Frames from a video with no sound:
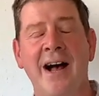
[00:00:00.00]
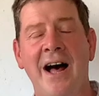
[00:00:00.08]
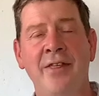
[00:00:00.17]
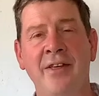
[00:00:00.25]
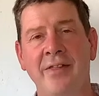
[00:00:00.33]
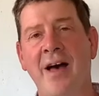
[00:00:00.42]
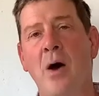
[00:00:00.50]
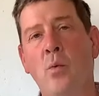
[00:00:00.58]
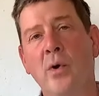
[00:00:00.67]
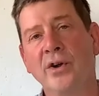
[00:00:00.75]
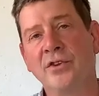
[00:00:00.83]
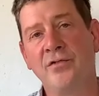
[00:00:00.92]
I think that
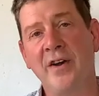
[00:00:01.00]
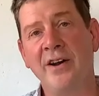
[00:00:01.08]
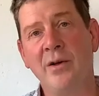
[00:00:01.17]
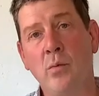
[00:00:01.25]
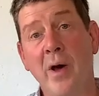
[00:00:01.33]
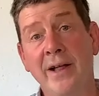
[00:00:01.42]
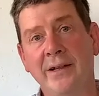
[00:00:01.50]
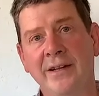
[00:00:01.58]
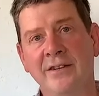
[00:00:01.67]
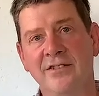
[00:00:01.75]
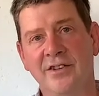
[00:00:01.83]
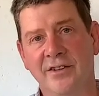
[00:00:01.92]
works very well
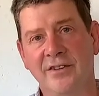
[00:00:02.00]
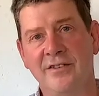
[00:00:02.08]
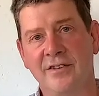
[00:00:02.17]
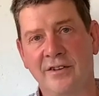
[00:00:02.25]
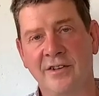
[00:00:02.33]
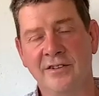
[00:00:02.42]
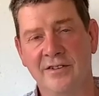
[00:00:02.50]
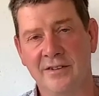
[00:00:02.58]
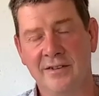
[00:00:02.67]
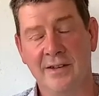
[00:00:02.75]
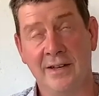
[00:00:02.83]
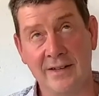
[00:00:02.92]
in certain circumstances.
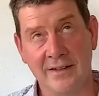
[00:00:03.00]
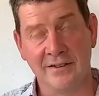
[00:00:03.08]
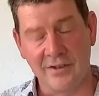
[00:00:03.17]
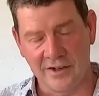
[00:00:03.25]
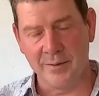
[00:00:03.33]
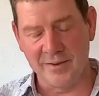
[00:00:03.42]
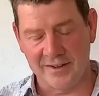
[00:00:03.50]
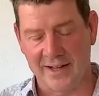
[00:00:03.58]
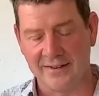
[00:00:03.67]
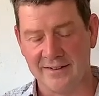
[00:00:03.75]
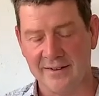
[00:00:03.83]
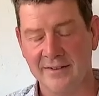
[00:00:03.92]
Uh,
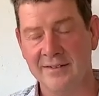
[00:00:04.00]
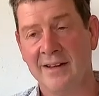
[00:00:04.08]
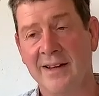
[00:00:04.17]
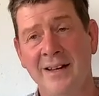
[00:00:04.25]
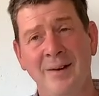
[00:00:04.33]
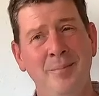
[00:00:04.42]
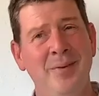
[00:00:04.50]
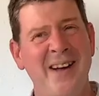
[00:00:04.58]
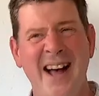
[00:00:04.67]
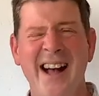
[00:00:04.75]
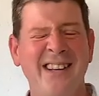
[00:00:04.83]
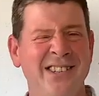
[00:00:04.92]
circumstances,
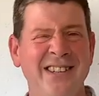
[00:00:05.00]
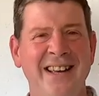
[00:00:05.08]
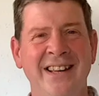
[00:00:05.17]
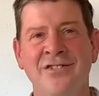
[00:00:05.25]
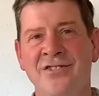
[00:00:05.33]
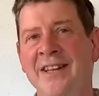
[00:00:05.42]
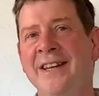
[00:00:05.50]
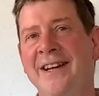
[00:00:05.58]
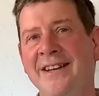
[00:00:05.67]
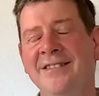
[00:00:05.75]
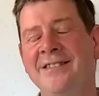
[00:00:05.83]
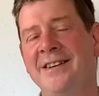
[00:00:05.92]
but actually it's really
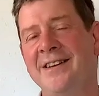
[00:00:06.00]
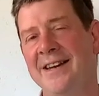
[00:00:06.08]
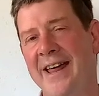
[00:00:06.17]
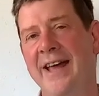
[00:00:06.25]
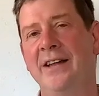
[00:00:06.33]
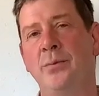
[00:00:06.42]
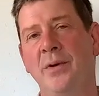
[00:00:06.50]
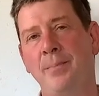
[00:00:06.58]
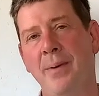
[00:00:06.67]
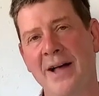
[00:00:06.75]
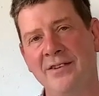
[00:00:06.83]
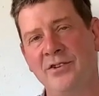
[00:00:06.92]
nice to connect with
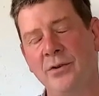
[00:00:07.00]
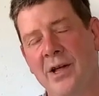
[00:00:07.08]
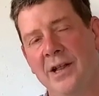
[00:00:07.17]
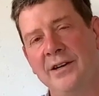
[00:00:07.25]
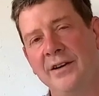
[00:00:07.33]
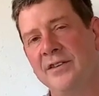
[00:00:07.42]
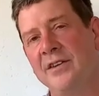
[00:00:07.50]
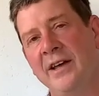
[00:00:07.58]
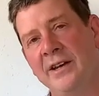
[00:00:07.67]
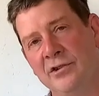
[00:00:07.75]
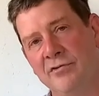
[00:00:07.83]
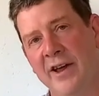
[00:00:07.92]
pastel colours
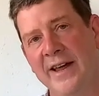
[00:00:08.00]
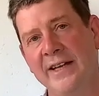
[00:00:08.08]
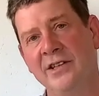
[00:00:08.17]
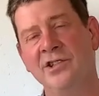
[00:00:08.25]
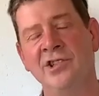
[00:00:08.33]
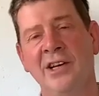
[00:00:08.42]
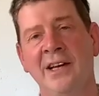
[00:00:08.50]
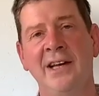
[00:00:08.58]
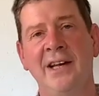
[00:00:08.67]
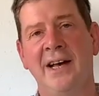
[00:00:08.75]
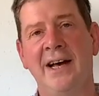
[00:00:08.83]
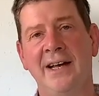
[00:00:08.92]
in a range,
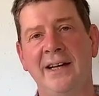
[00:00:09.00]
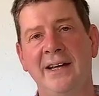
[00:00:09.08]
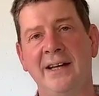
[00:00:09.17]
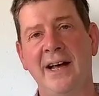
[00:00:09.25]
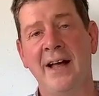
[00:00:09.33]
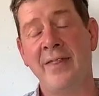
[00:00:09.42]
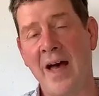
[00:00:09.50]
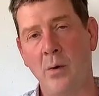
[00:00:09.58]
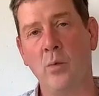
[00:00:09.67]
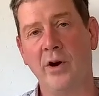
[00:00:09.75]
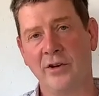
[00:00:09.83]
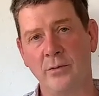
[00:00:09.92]
uh, and
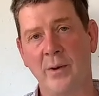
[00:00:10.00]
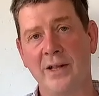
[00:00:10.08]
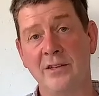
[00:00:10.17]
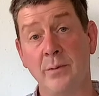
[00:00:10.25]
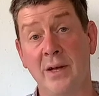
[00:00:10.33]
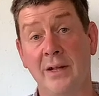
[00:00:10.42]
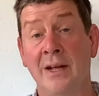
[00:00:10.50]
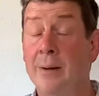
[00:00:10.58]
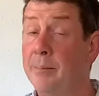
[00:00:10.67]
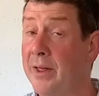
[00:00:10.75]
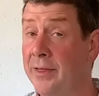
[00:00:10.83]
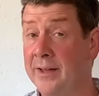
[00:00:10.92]
that works well as well.
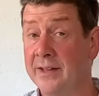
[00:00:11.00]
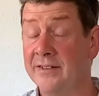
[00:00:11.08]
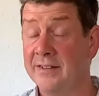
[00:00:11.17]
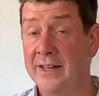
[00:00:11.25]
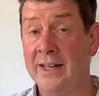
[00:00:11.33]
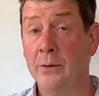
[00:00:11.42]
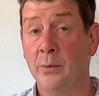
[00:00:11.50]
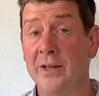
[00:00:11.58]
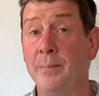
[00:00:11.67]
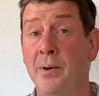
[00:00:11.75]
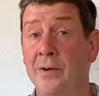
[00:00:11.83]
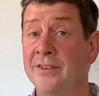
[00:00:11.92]
But I think it's
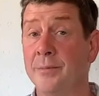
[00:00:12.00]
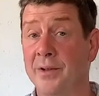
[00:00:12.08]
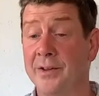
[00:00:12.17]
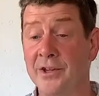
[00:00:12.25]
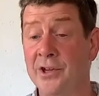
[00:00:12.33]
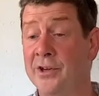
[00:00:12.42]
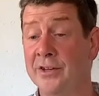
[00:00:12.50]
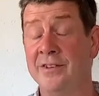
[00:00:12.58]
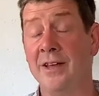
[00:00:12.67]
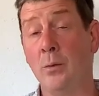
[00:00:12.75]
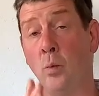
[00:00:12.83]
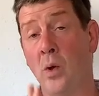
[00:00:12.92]
equally possible that you could
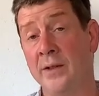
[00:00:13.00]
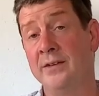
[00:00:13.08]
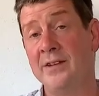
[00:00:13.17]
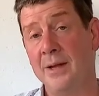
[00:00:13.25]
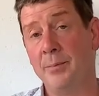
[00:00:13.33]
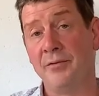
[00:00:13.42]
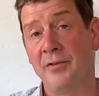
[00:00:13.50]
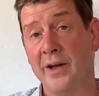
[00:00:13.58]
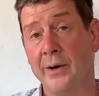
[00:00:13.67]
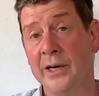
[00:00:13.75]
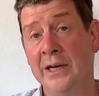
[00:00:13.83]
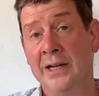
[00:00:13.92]
take one type of
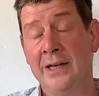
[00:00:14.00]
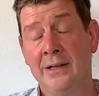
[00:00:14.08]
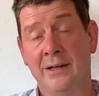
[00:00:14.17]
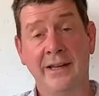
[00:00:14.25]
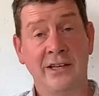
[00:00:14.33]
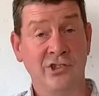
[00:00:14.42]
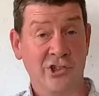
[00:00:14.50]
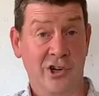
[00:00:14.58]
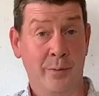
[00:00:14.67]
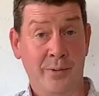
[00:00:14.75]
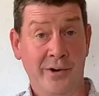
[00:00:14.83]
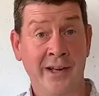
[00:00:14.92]
flower, like a
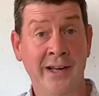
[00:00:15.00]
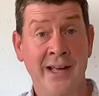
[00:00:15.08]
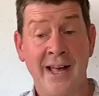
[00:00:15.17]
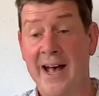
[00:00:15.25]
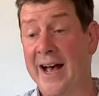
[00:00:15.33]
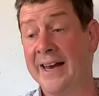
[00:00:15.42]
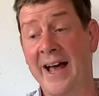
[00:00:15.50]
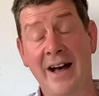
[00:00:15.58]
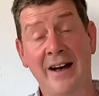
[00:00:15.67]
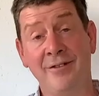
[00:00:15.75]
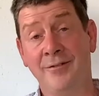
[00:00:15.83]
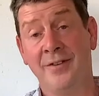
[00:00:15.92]
gerbera, and
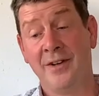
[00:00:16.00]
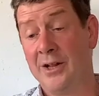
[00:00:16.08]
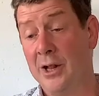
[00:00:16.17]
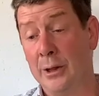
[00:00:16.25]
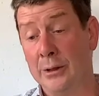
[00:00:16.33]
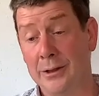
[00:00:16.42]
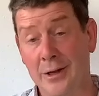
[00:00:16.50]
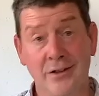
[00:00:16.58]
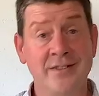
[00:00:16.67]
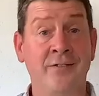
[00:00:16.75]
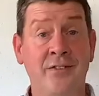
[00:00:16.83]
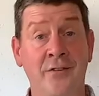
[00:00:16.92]
have
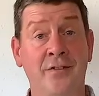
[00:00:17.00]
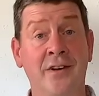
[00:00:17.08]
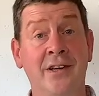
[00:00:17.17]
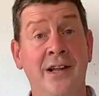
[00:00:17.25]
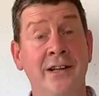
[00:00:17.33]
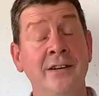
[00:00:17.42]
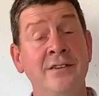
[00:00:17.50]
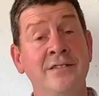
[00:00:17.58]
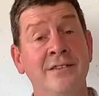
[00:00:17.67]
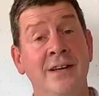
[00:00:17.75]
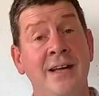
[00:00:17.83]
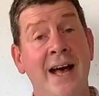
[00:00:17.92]
lots of different
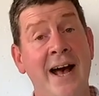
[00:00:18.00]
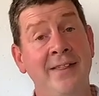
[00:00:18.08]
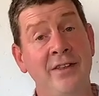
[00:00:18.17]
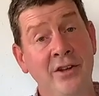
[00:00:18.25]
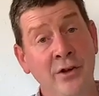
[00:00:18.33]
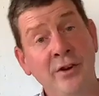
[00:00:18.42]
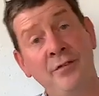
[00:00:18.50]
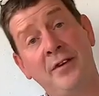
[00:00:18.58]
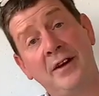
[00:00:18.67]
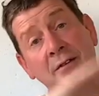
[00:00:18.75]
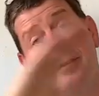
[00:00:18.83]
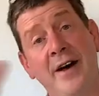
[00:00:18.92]
colours, and the
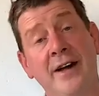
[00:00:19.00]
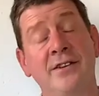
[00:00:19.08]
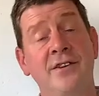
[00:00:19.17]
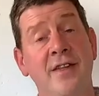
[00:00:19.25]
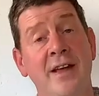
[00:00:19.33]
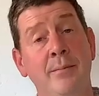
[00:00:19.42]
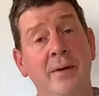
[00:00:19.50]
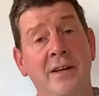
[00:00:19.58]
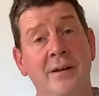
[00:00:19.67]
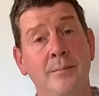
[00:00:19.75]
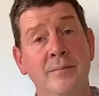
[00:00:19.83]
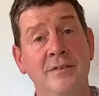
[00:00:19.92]
unifying factor then
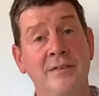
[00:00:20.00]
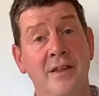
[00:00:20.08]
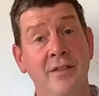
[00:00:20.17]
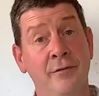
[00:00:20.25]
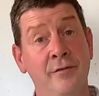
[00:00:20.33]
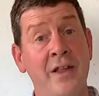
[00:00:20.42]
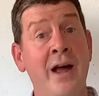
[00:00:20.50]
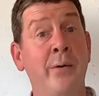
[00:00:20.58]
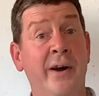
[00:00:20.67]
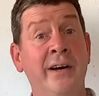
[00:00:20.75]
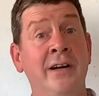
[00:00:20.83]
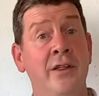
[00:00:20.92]
becomes the
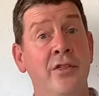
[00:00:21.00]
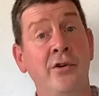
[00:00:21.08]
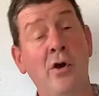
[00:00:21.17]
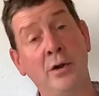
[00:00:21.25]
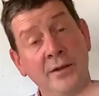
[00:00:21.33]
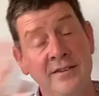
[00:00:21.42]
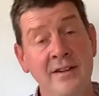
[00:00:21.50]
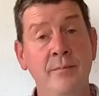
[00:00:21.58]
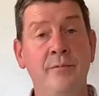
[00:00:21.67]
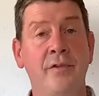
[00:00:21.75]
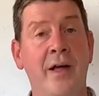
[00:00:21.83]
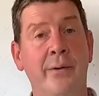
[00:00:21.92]
flower. They're all the
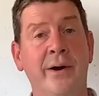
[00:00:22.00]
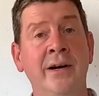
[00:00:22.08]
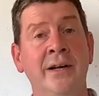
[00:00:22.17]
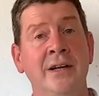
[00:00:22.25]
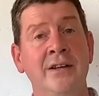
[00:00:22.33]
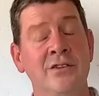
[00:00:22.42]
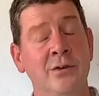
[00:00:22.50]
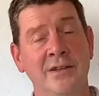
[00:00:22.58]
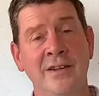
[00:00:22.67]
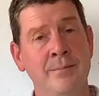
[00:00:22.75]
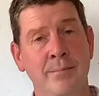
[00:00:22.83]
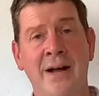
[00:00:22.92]
same flower, so it
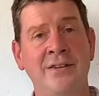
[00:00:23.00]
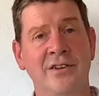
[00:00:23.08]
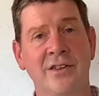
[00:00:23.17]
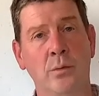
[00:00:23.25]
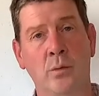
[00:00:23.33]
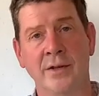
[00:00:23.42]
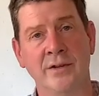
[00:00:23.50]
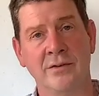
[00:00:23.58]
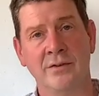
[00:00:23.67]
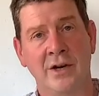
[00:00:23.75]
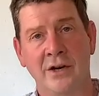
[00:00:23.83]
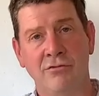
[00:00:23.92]
doesn't matter that
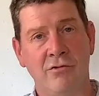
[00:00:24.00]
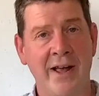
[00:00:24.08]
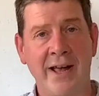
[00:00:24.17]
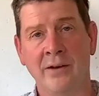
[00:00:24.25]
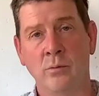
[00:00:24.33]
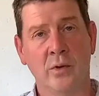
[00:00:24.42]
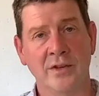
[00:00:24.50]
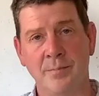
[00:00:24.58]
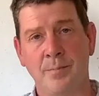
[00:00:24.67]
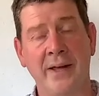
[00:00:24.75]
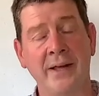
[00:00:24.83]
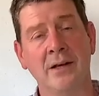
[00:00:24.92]
one's red and one's
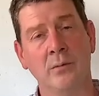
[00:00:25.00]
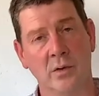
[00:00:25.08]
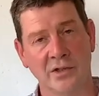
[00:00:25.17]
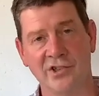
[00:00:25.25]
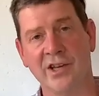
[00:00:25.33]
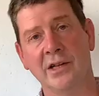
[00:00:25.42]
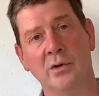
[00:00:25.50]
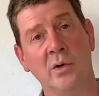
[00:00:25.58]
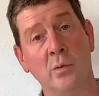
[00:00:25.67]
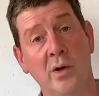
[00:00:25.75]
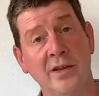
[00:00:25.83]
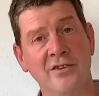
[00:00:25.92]
pink and one's yellow
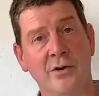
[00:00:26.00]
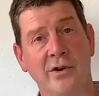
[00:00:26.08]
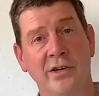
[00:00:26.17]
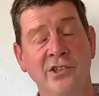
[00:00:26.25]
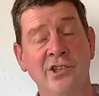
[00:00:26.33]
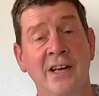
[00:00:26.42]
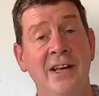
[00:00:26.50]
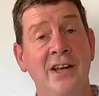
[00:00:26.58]
and one's orange.